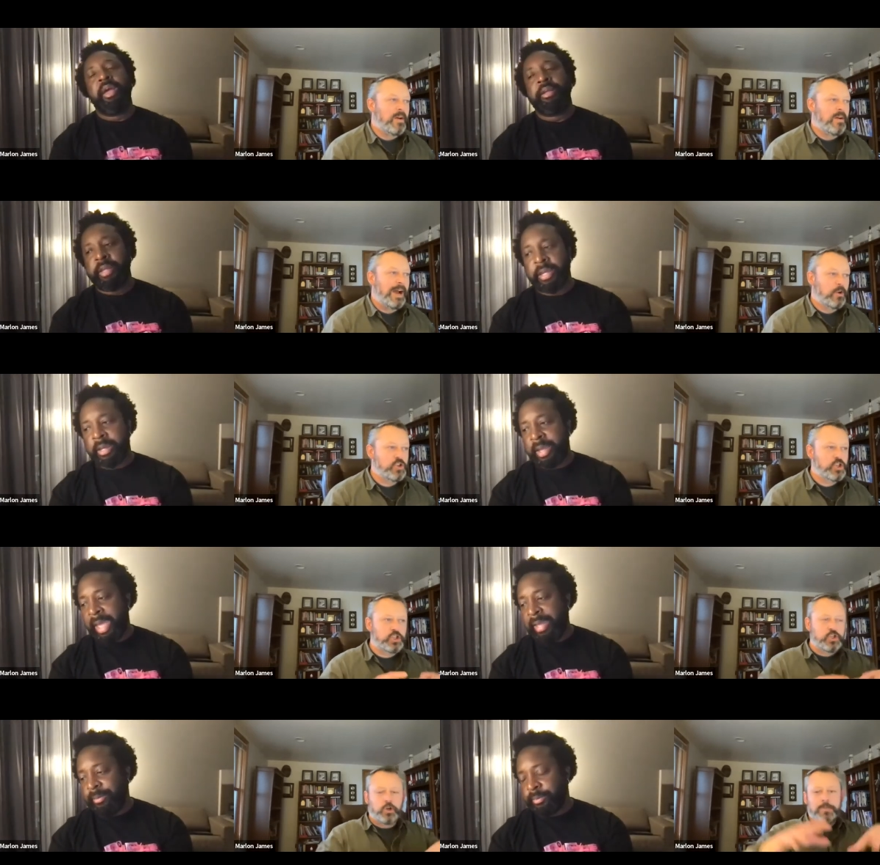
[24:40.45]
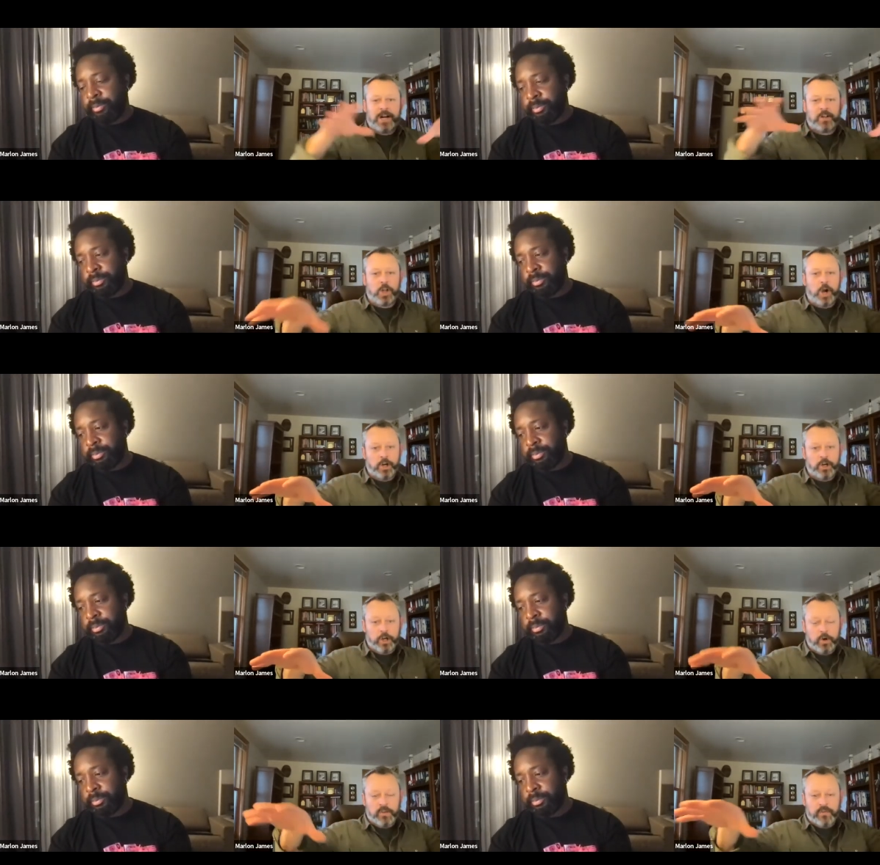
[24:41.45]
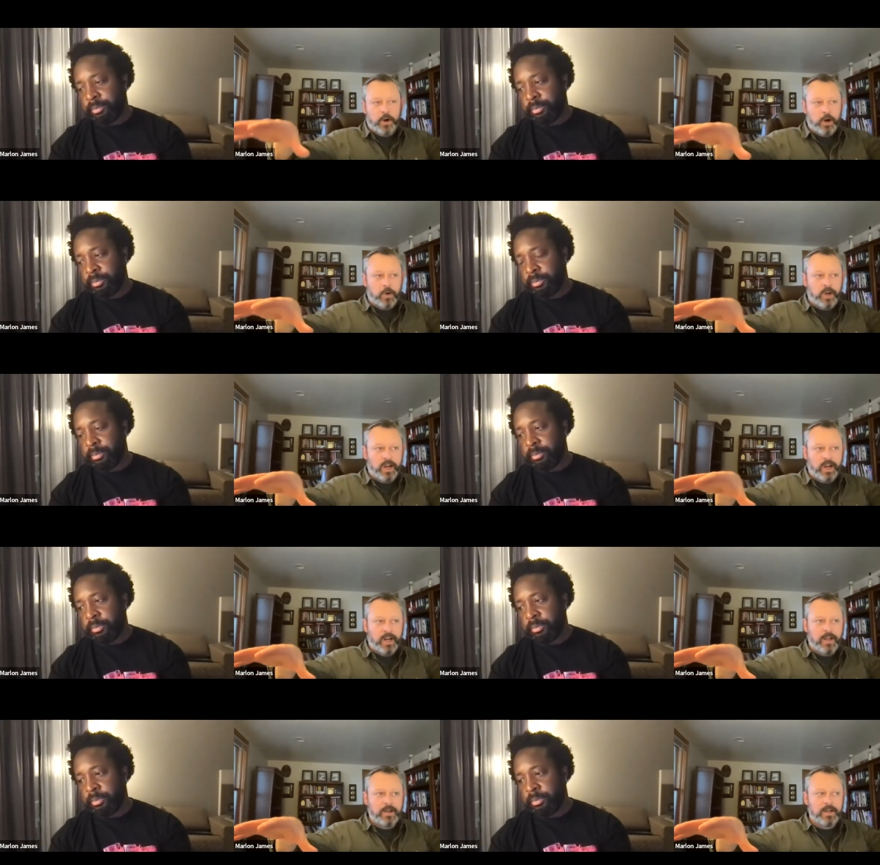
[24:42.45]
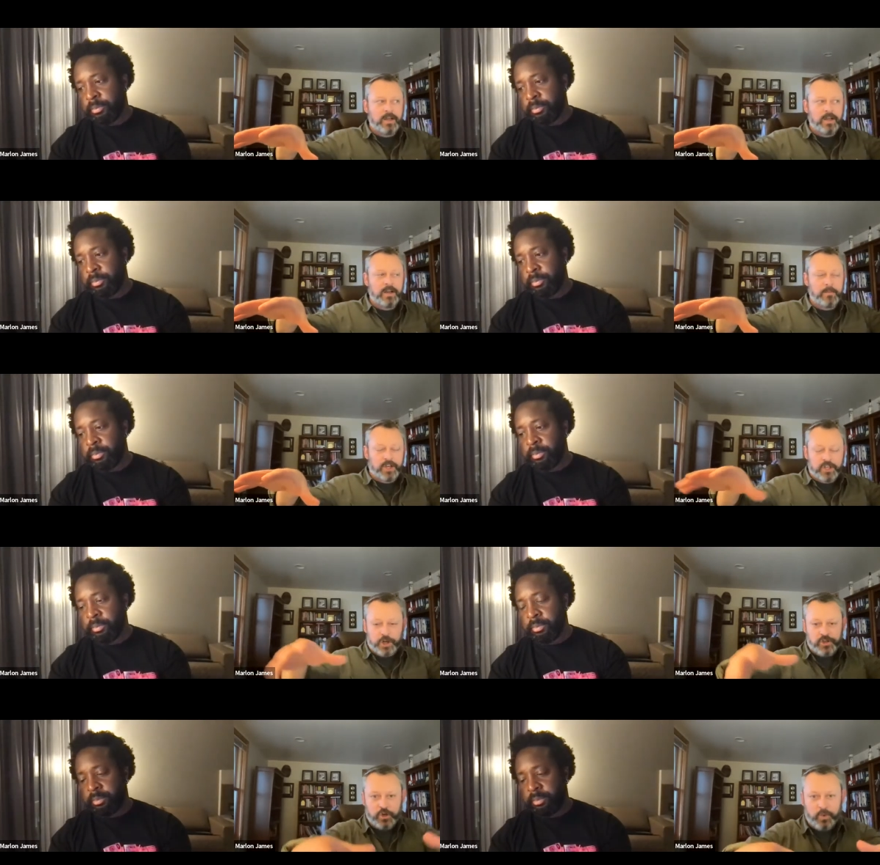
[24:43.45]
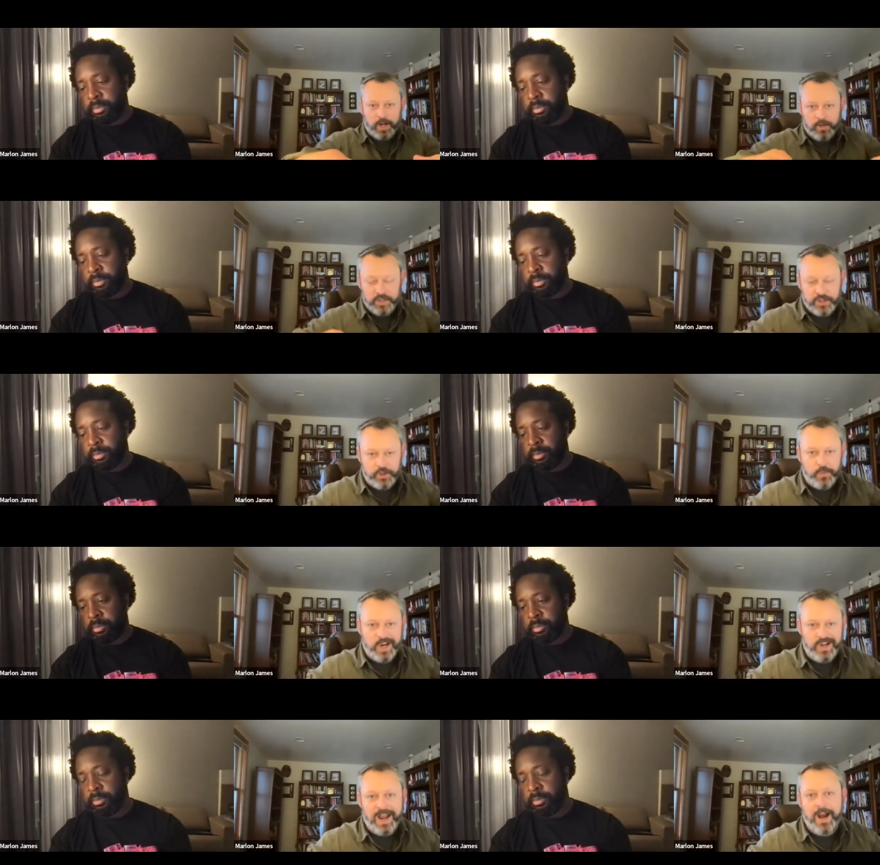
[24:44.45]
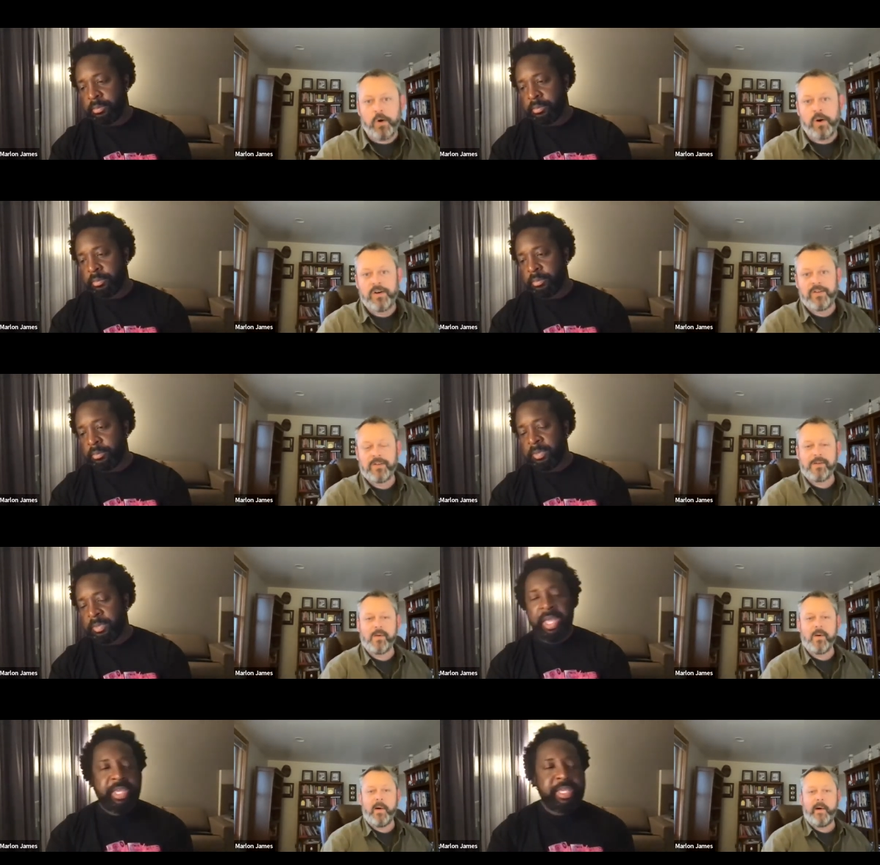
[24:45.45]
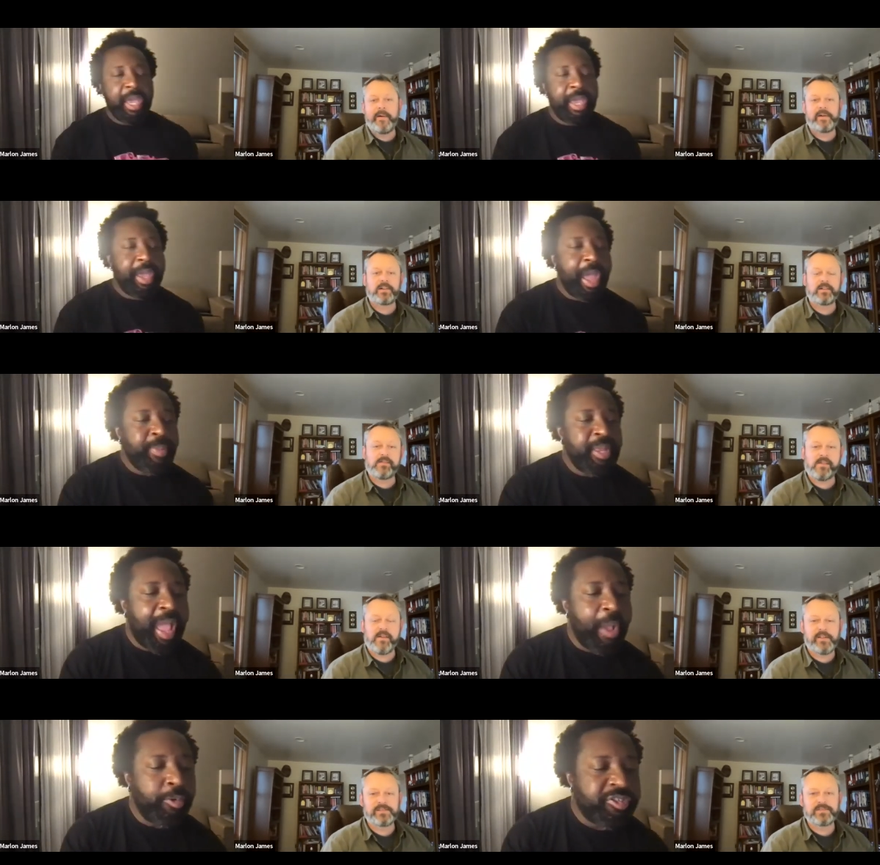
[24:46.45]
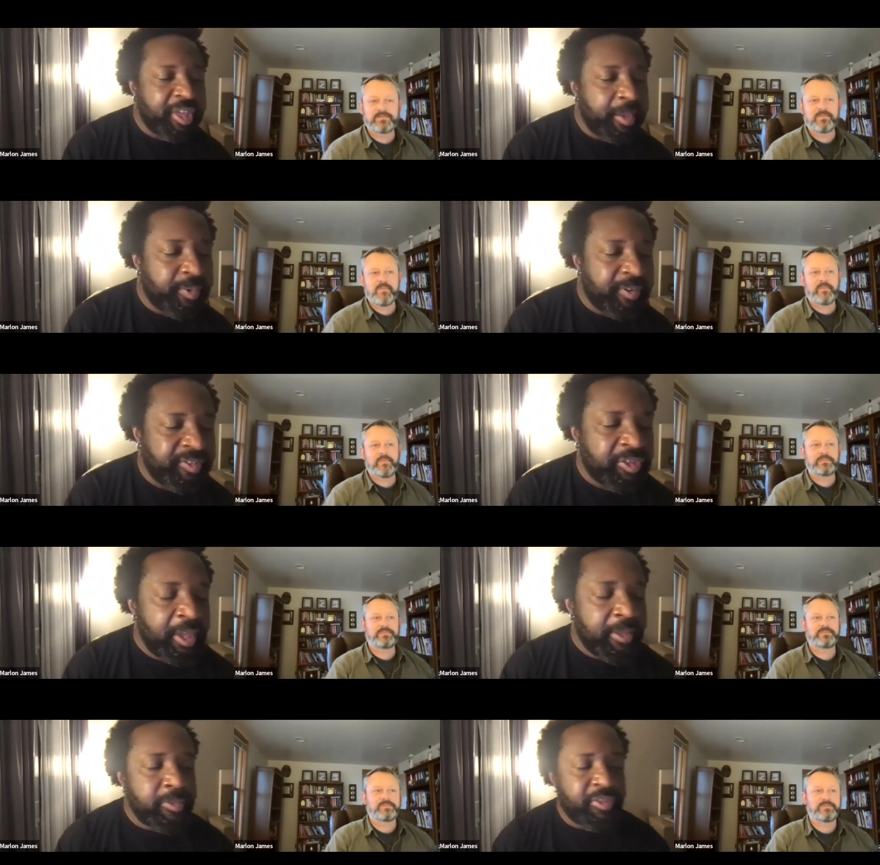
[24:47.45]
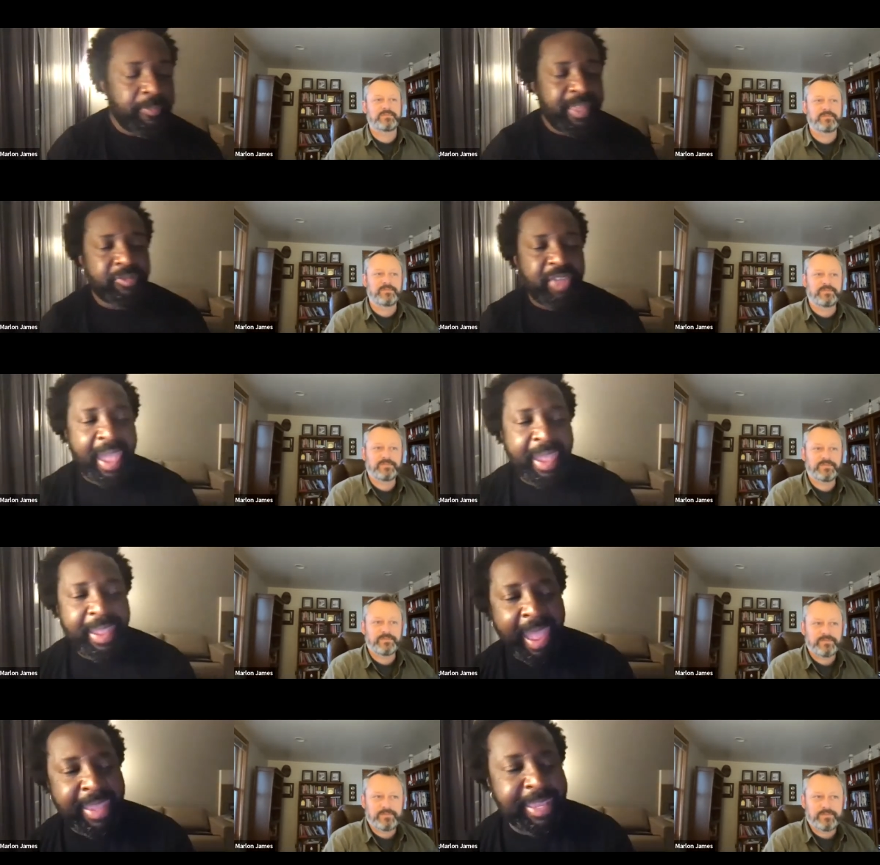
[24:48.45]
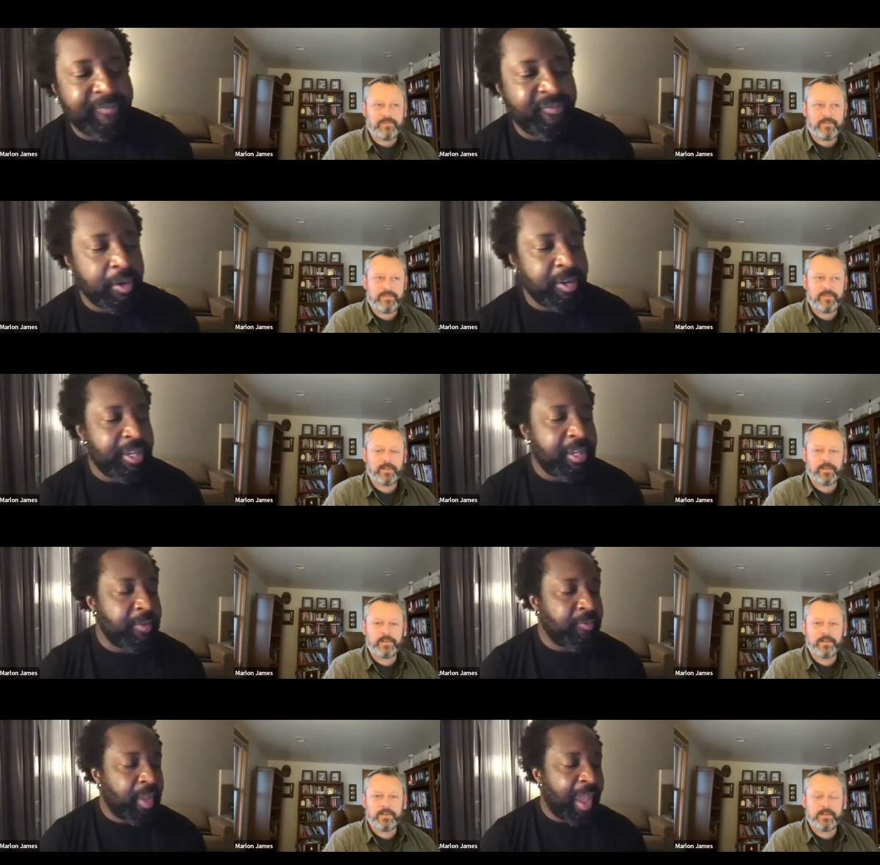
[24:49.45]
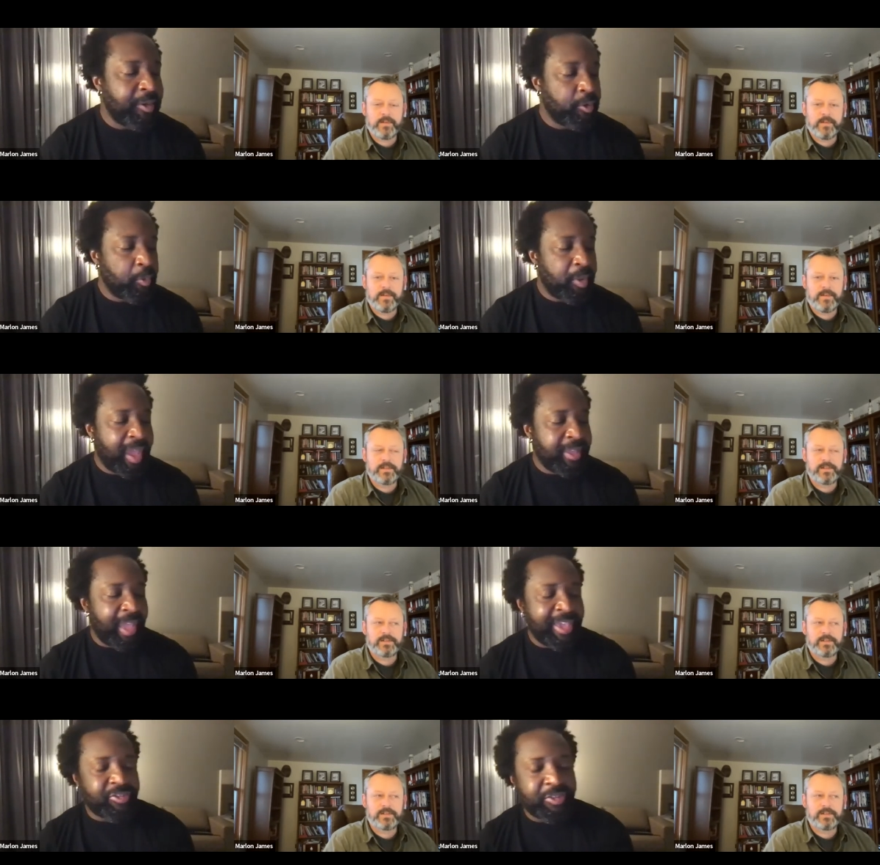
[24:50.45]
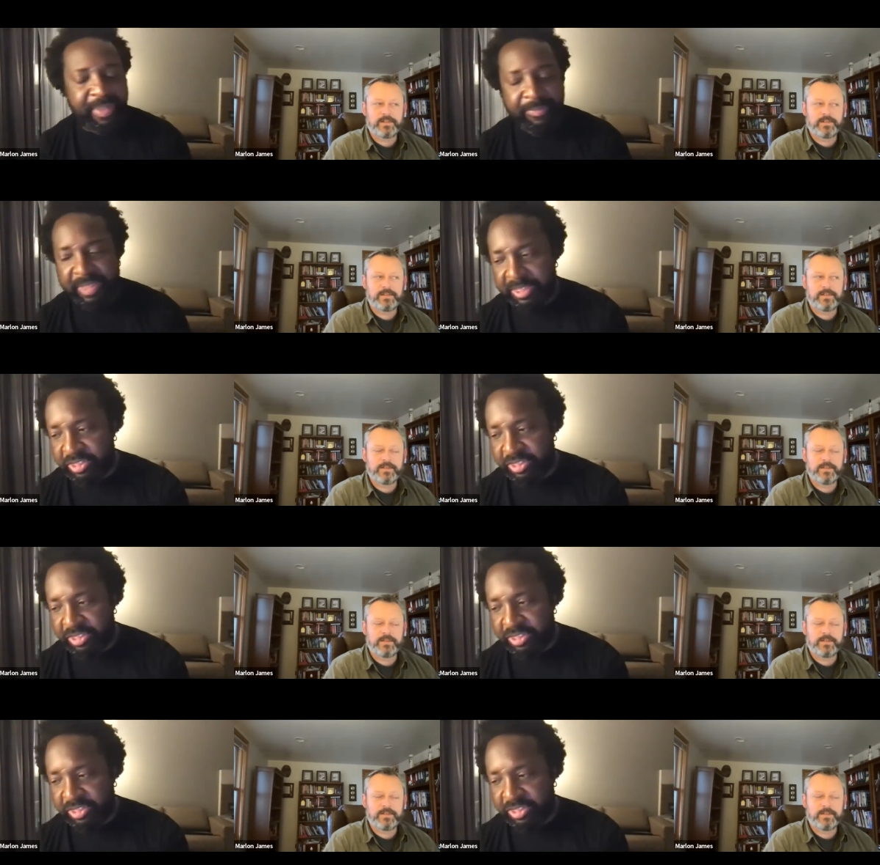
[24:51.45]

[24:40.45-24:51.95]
Speaker 1: yeah. How's this a story about long ago and far away, but mm-hmm. it's also relevant to the right now?
Speaker 2: Yeah, I mean, I will say preface. Sometimes I I get very I know I, I sometimes get